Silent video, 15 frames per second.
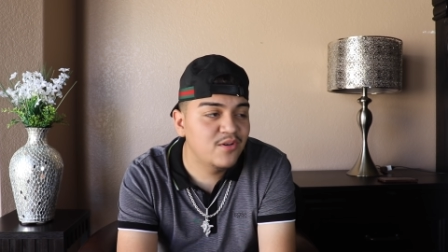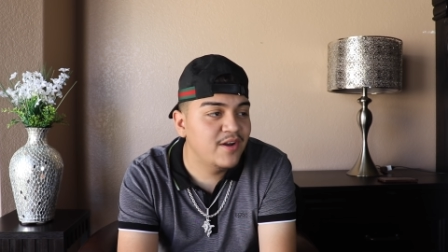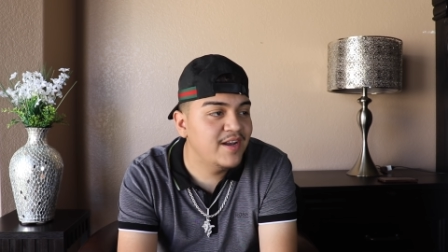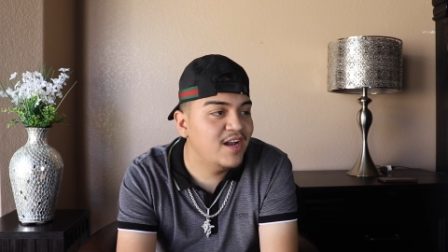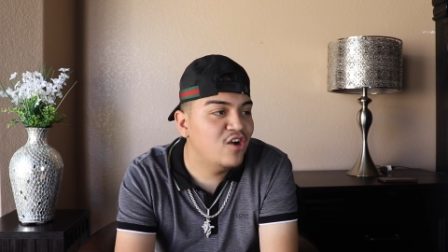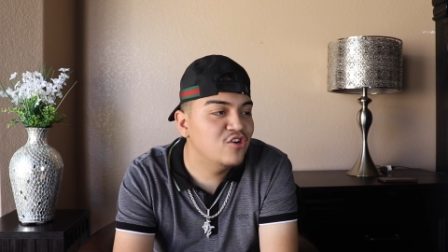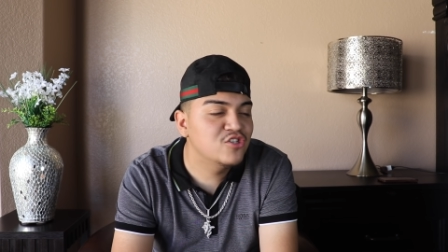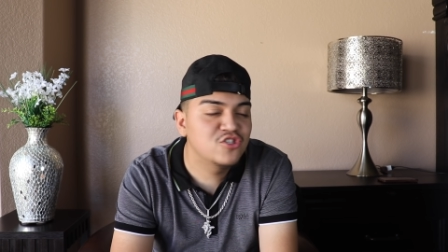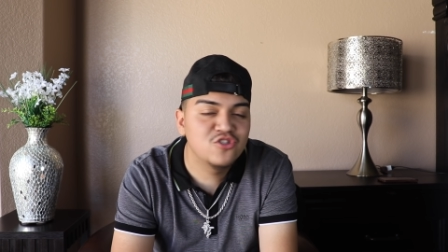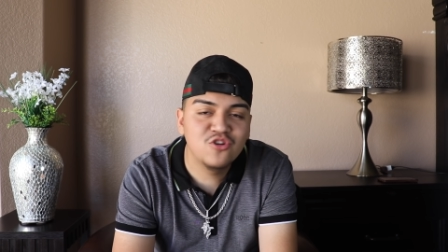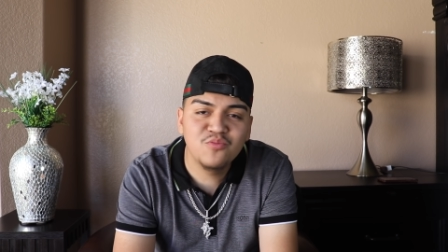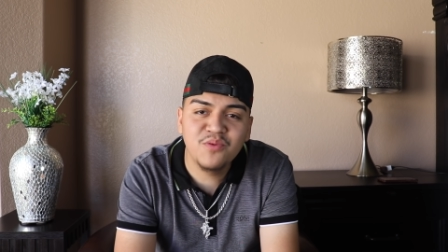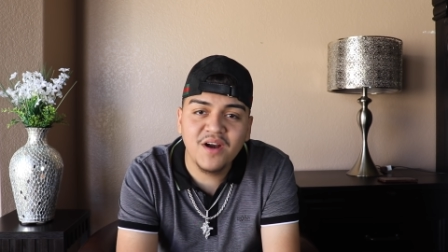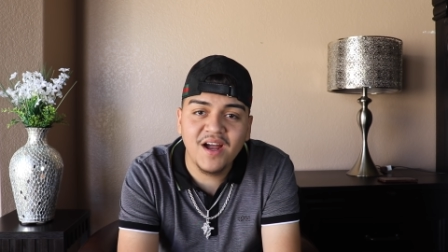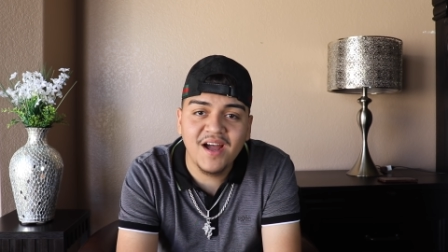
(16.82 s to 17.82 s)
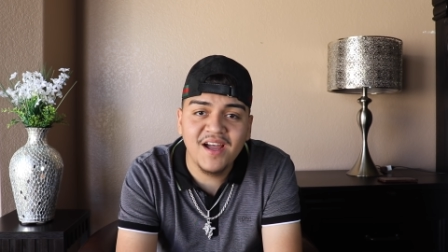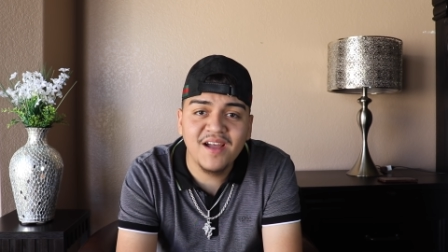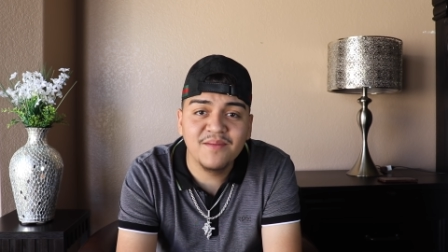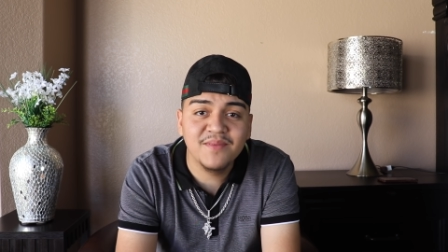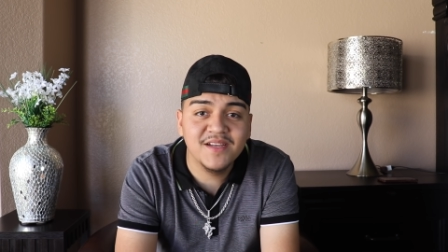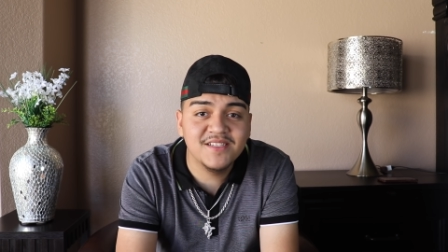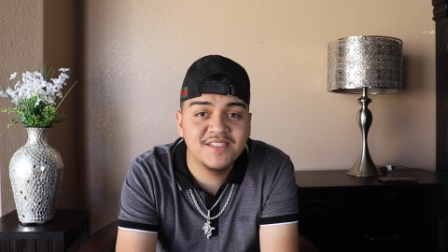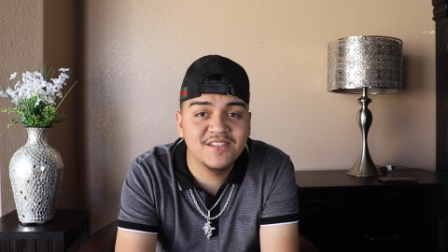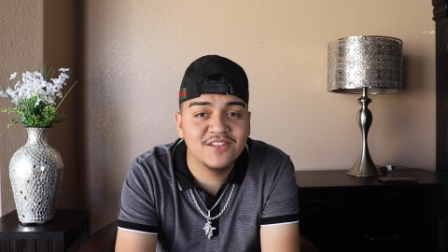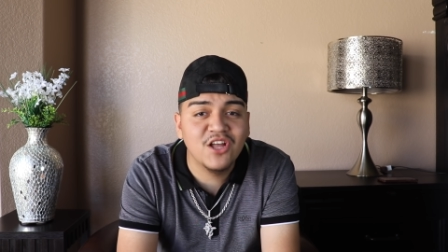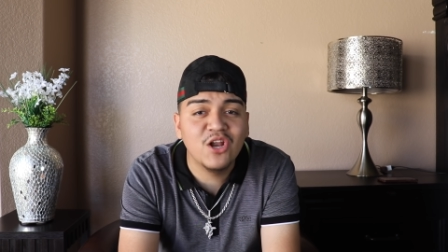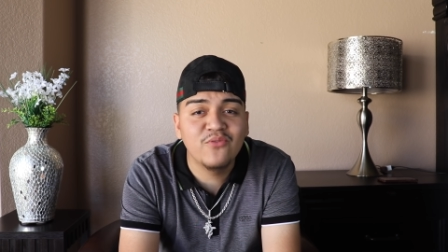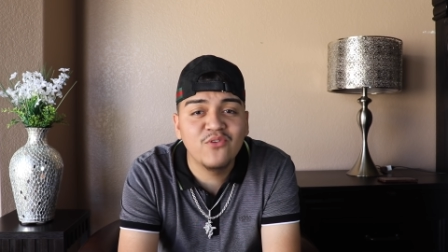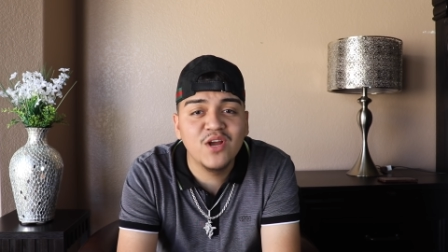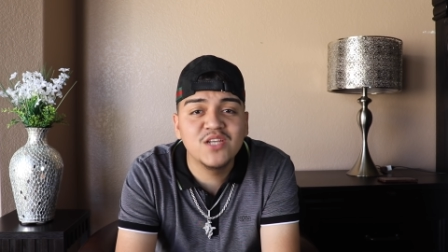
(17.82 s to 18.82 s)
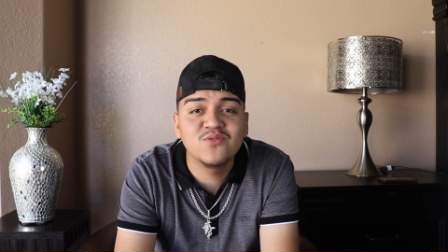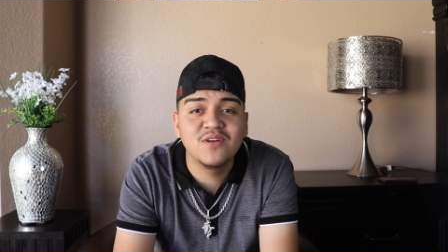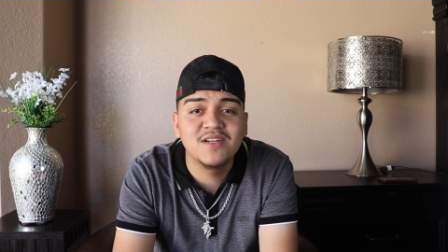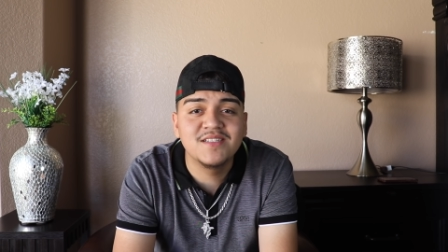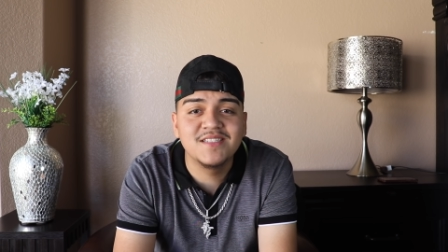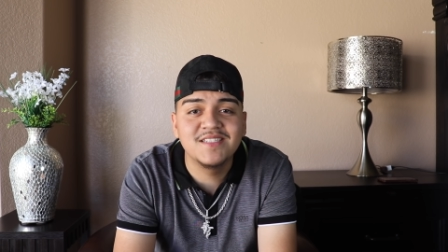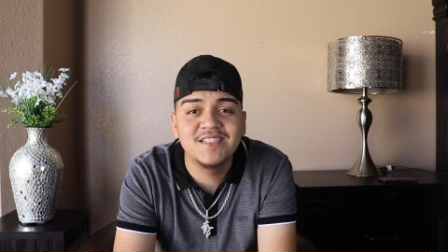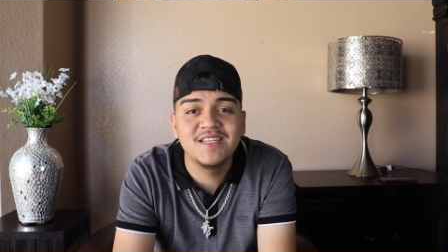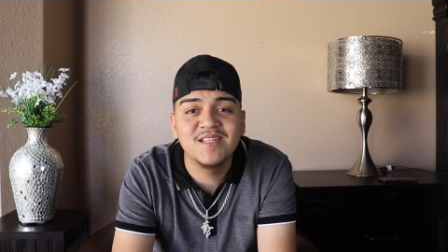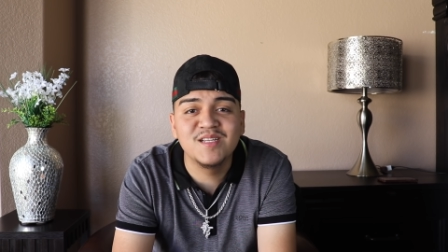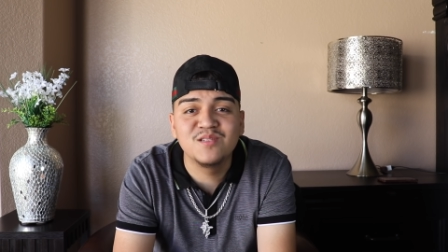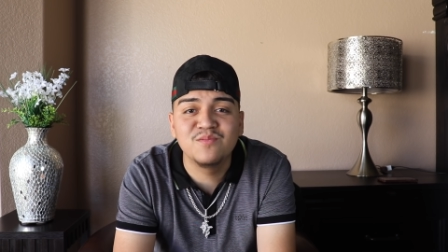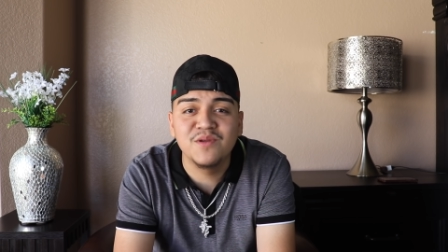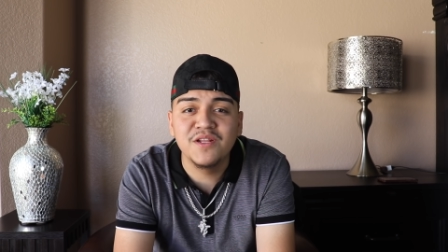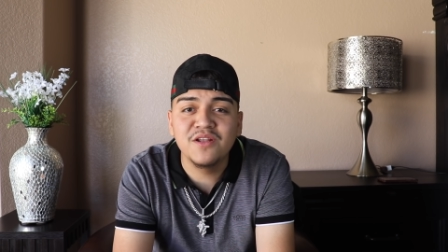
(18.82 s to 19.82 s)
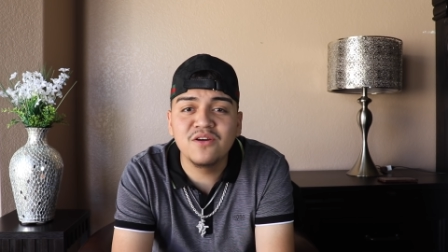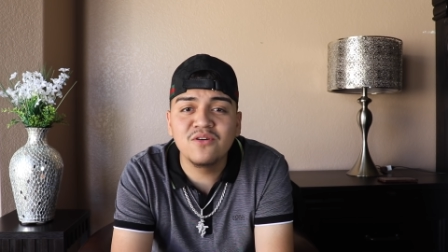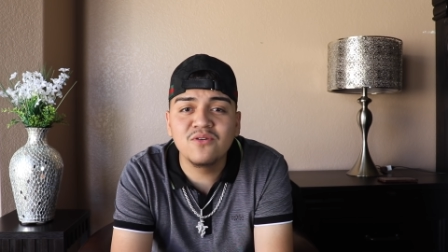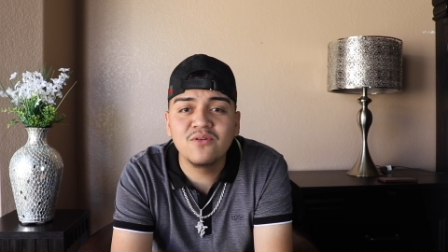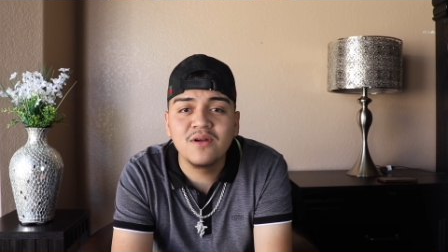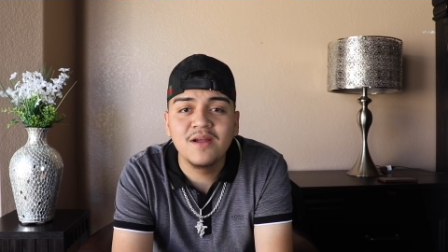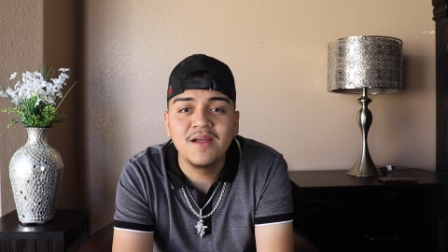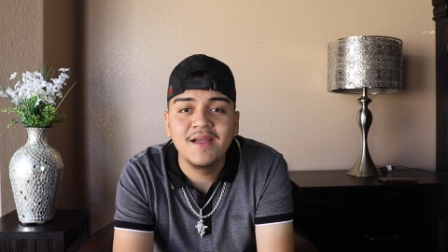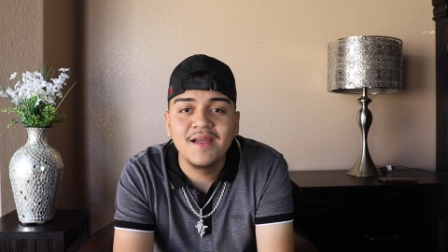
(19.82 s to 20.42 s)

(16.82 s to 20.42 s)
right now is super high. I'm guessing a lot of you guys wanted to see this video.